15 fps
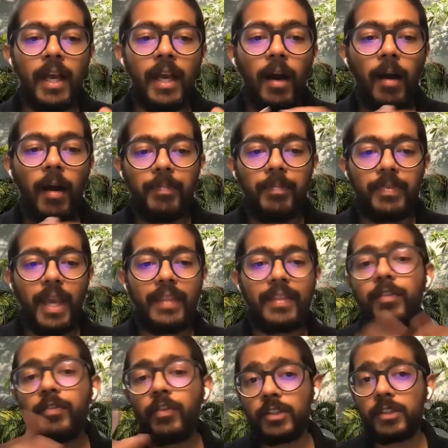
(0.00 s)
And then,
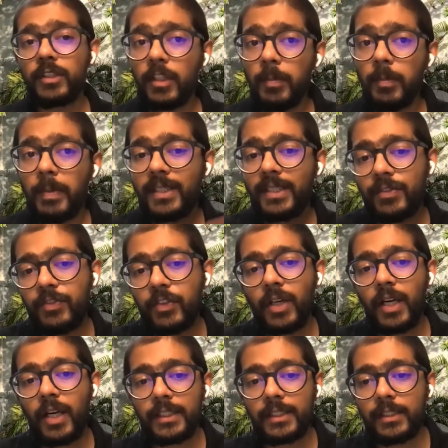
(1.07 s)
of course, the third piece
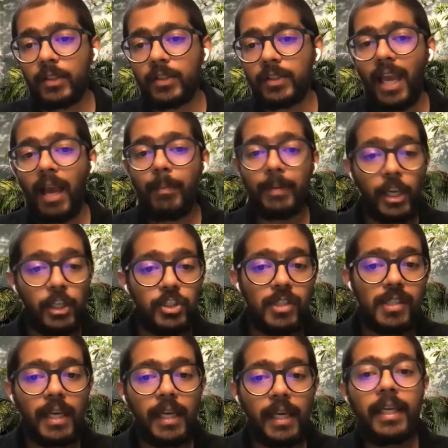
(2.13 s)
for us on the application
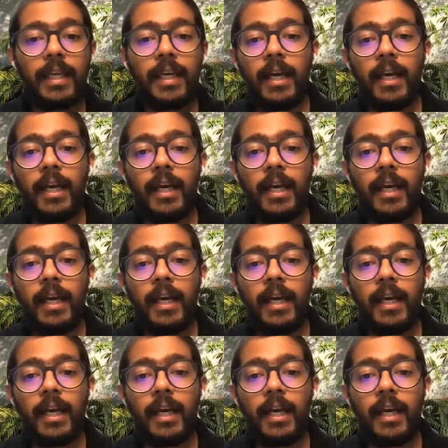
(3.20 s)
side